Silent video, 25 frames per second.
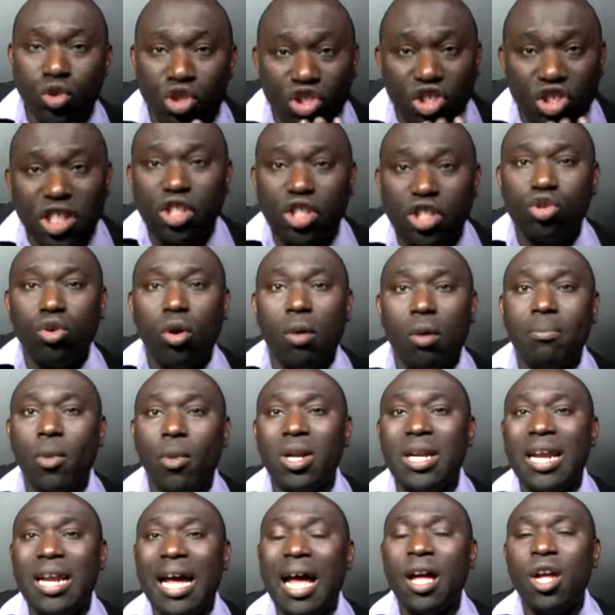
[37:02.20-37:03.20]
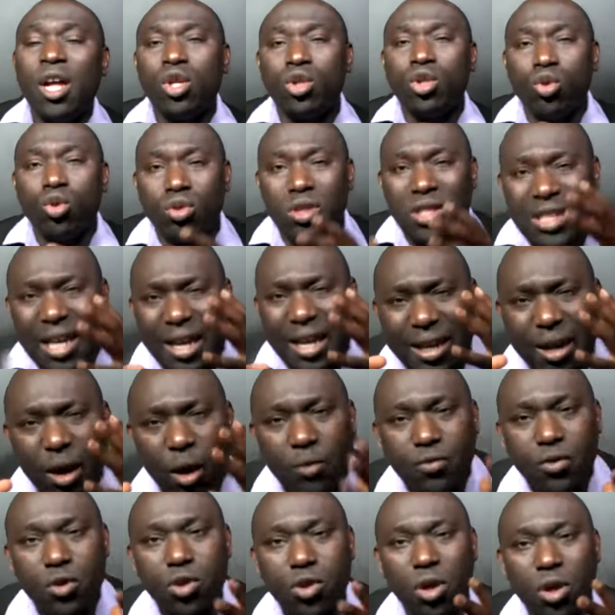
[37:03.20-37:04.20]
treat your mother, to take care
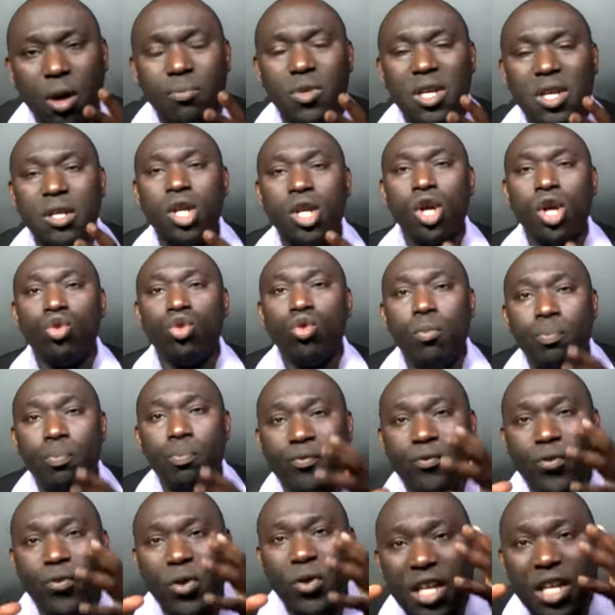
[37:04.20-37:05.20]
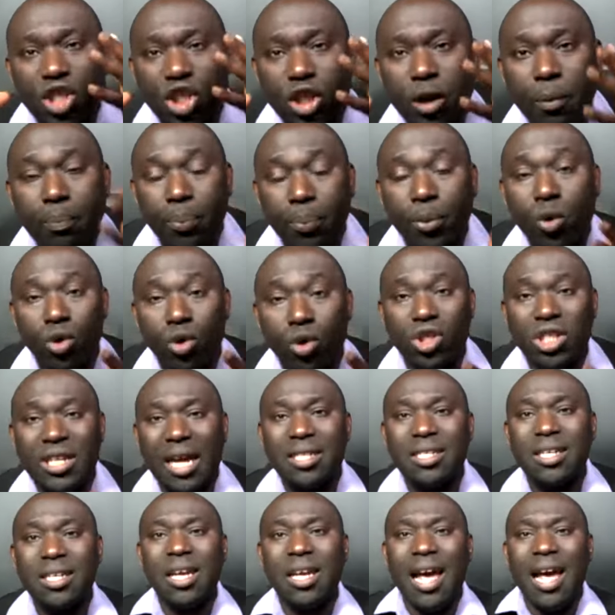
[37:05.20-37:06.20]
of something, to finish a
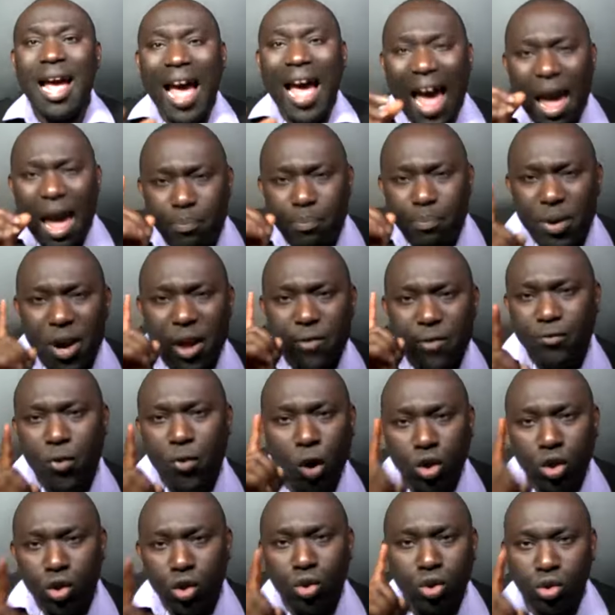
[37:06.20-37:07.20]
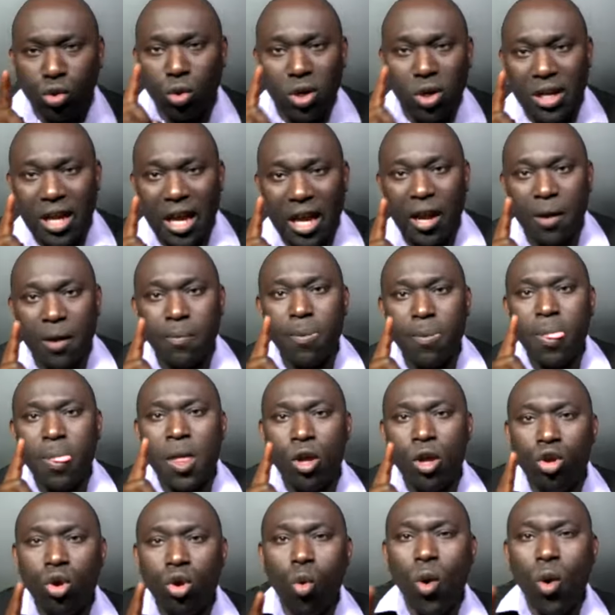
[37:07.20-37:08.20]
project. I pray for you today.
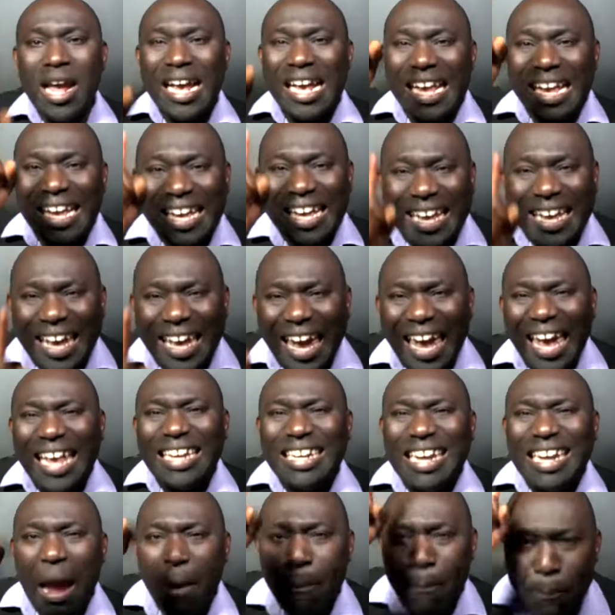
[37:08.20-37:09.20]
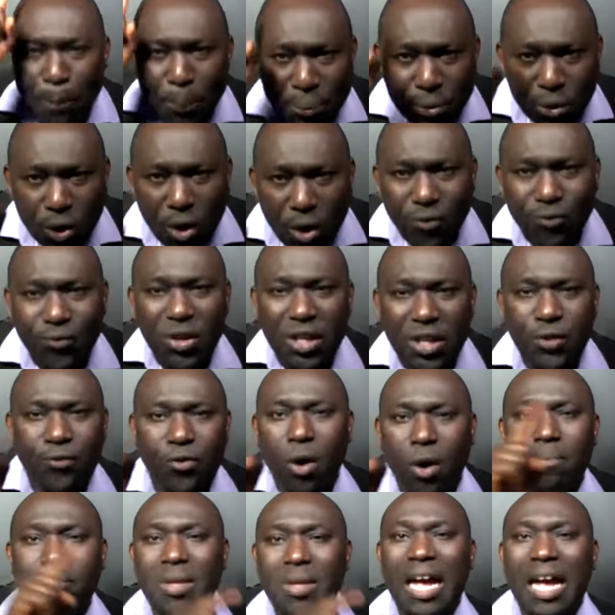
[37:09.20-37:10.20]
You will gain the profit
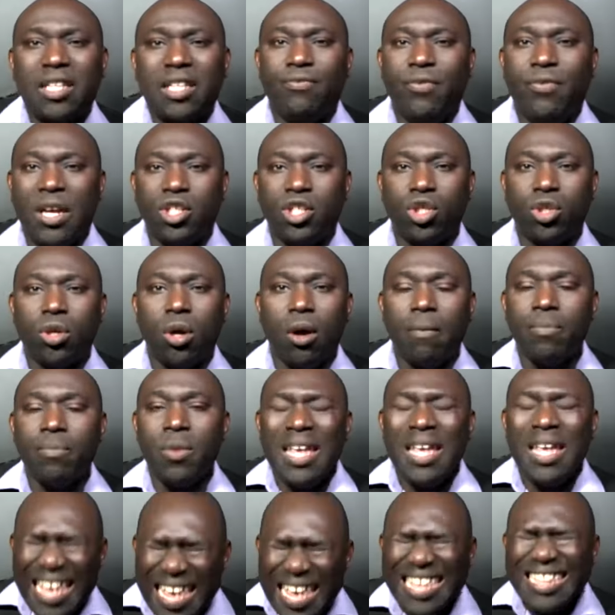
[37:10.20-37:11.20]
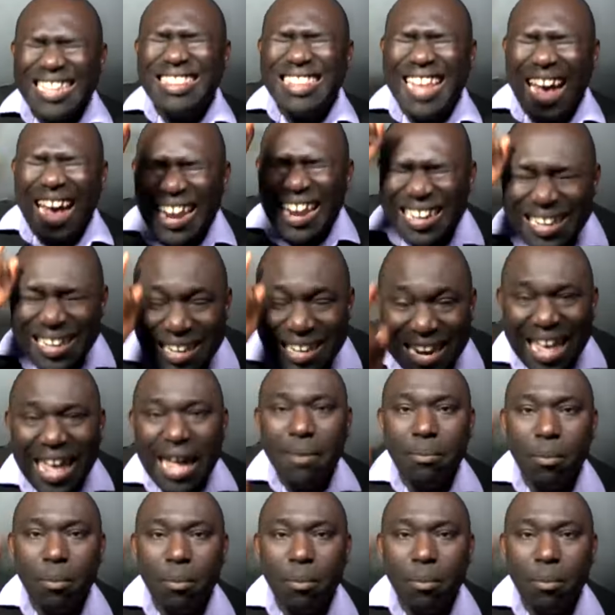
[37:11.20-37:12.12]
from that venture. In the name